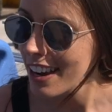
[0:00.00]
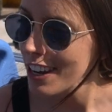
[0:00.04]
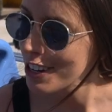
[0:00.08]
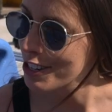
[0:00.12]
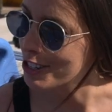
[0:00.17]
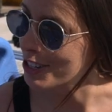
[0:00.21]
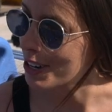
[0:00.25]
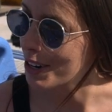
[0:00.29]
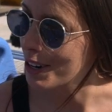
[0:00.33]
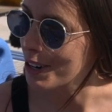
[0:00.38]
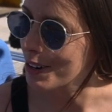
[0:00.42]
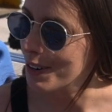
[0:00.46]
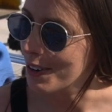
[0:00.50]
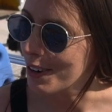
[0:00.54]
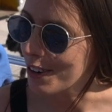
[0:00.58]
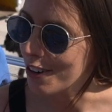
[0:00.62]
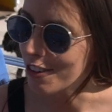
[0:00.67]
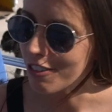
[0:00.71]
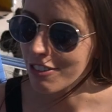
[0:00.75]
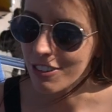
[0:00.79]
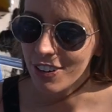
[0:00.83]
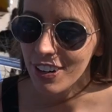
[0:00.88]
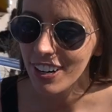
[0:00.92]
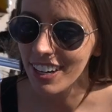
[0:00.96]
So
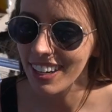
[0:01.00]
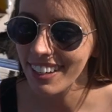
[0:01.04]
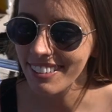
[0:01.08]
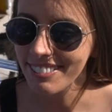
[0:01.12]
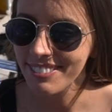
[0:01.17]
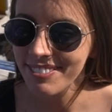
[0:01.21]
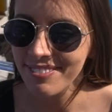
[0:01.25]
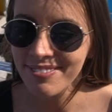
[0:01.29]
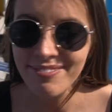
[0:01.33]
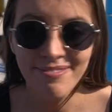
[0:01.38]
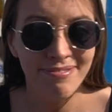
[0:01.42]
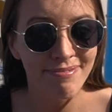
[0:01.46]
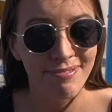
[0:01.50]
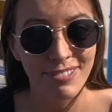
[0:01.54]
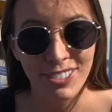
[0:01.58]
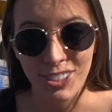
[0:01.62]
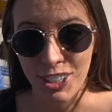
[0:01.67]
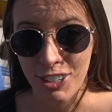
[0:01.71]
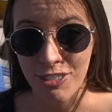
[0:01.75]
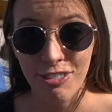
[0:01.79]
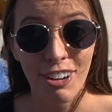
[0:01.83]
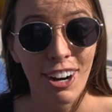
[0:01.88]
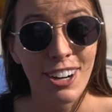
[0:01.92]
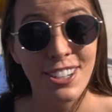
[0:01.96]
overall,
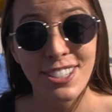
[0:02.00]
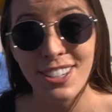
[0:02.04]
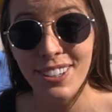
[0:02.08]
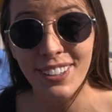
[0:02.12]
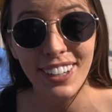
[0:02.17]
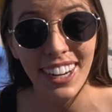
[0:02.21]
so far so